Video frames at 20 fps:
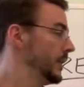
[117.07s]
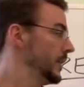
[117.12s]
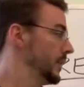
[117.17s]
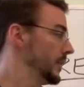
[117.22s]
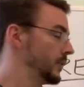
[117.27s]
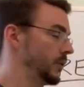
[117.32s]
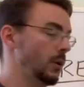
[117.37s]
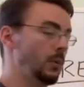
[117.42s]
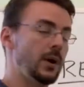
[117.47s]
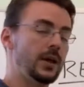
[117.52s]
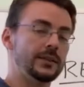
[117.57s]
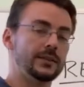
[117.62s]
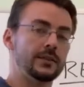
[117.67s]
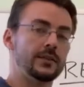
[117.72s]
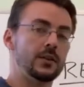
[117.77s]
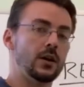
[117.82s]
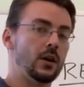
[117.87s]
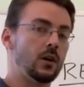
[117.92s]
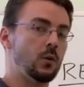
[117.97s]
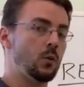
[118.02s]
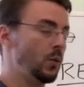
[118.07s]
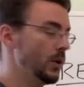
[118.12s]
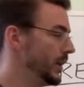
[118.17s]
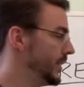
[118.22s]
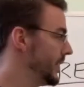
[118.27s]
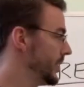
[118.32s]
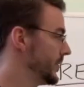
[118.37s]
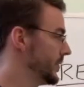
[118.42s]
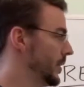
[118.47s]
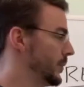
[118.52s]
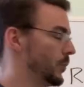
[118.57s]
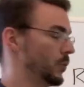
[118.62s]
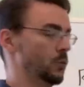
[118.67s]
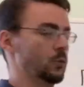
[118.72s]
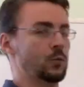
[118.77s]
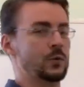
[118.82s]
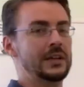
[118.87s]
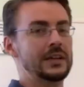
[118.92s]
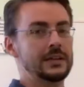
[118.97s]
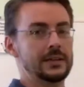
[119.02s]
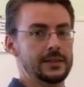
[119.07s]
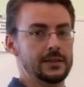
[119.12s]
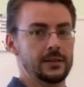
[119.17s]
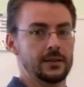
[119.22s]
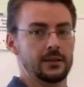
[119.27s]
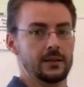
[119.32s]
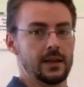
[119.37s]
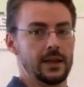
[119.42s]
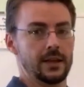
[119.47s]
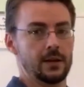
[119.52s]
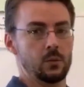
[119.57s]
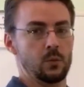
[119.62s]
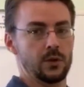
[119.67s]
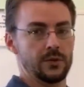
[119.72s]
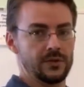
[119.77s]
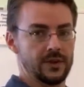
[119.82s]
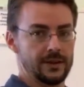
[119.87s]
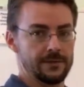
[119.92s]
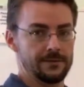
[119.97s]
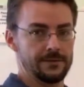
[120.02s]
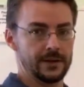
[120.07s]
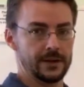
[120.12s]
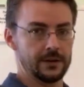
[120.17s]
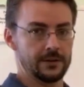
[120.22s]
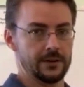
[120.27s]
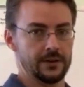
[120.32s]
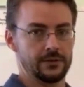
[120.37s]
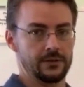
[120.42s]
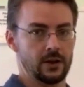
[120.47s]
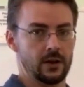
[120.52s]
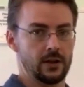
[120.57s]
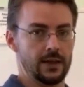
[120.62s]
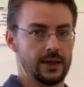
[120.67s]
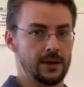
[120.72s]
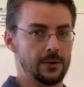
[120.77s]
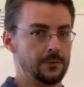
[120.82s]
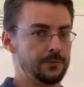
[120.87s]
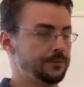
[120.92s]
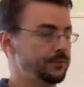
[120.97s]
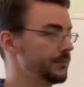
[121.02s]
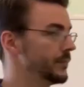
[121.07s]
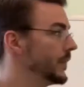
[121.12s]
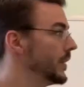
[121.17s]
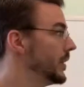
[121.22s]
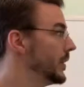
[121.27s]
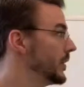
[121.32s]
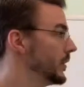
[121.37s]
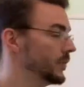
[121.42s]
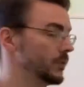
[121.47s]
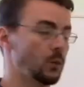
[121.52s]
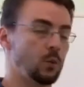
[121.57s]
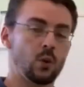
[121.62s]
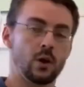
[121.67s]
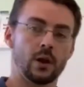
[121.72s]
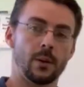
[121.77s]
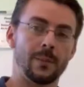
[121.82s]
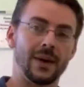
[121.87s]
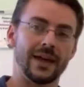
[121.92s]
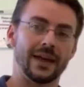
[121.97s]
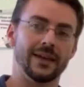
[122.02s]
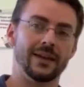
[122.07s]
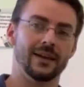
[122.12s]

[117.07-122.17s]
So I wanted to know, what did this number really look like once I figured this all out? So what are my